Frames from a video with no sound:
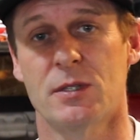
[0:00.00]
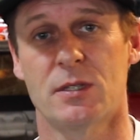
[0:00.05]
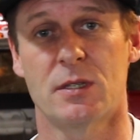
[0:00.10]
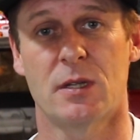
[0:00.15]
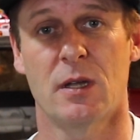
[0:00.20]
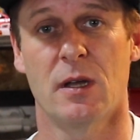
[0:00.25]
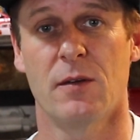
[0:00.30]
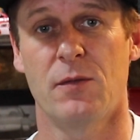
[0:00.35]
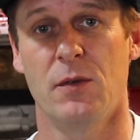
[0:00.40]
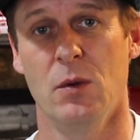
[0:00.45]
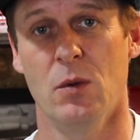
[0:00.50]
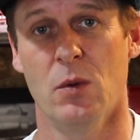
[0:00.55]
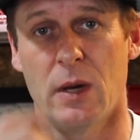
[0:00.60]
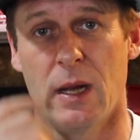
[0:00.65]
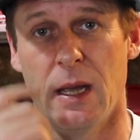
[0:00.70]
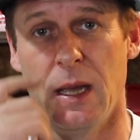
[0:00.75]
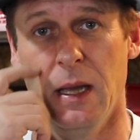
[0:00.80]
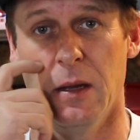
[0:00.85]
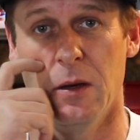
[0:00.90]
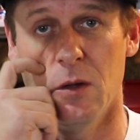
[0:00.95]
stuff you want
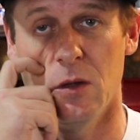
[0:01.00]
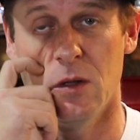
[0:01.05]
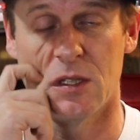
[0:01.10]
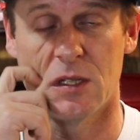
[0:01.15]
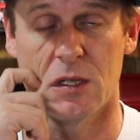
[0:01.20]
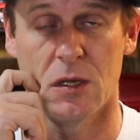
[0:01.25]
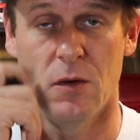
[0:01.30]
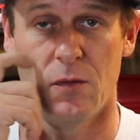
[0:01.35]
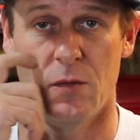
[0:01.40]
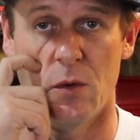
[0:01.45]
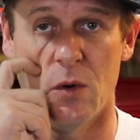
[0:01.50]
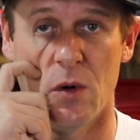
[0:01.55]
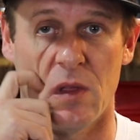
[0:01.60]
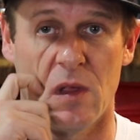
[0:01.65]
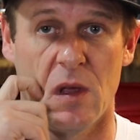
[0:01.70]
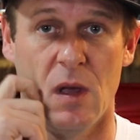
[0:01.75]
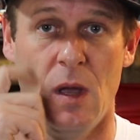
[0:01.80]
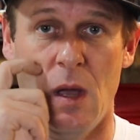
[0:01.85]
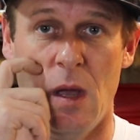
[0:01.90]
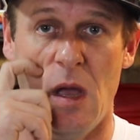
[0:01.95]
to handle and so forth.